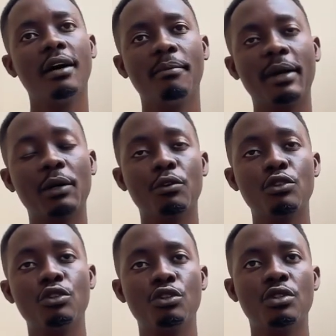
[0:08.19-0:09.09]
but they want
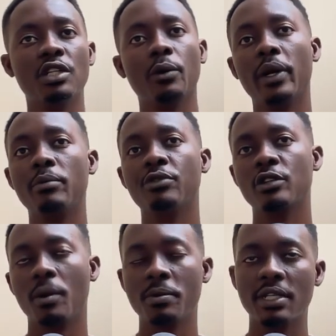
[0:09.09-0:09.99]
to use a WordPress
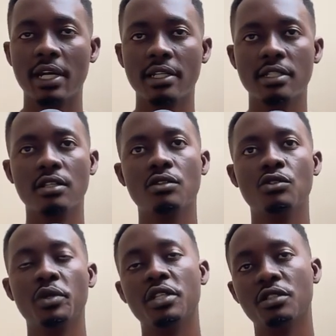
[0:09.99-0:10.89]
website
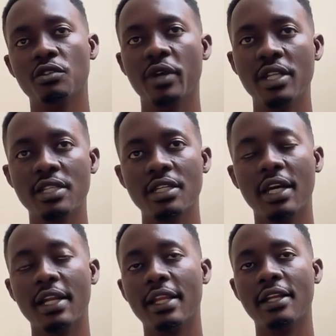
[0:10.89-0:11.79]
to integrate
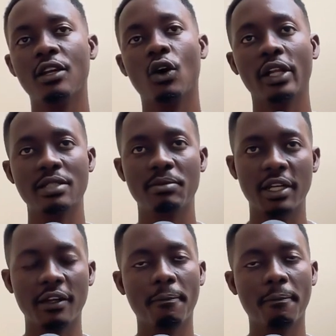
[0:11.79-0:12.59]
and then collect money.